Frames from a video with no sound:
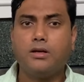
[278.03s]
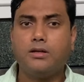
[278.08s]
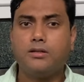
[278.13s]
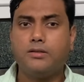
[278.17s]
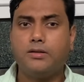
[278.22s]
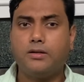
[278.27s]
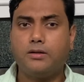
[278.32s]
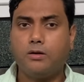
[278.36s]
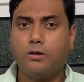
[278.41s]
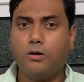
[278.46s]

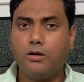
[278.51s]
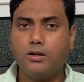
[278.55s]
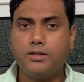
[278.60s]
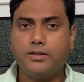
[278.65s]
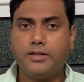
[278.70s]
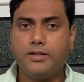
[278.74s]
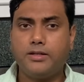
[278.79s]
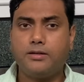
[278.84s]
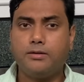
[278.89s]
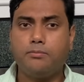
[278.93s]
They're all
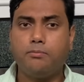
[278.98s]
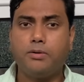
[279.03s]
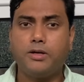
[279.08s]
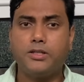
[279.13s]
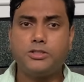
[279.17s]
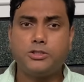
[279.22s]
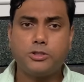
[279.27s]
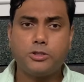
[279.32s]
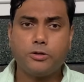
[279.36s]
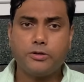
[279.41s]
there by
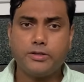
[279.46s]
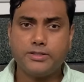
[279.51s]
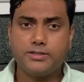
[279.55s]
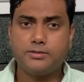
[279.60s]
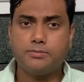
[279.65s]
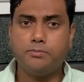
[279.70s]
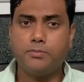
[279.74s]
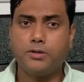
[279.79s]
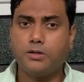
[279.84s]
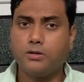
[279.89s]
choice
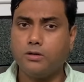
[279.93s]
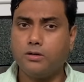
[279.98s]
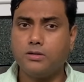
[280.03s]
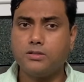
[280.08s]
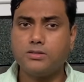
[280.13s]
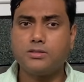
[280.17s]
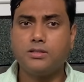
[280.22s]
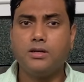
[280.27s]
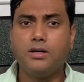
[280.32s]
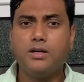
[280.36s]

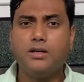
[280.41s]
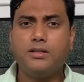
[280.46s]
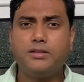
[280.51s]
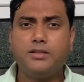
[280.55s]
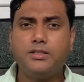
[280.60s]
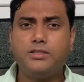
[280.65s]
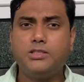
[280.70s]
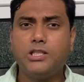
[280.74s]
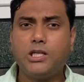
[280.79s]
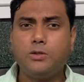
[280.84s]
because
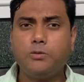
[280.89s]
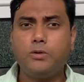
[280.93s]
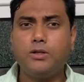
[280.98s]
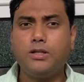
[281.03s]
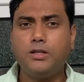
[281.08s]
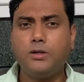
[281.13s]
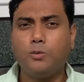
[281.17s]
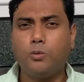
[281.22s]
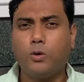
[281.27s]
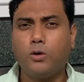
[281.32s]
they
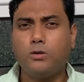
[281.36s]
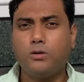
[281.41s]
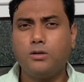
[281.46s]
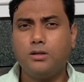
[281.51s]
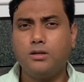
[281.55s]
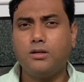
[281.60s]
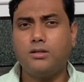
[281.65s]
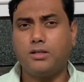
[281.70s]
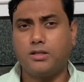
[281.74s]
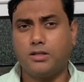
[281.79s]
genuinely want to
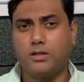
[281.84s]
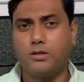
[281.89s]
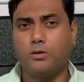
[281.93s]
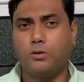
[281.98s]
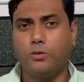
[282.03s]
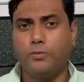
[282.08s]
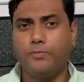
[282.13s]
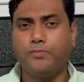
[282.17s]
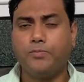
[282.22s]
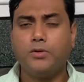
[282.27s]
learn and
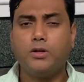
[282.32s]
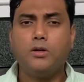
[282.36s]
grow.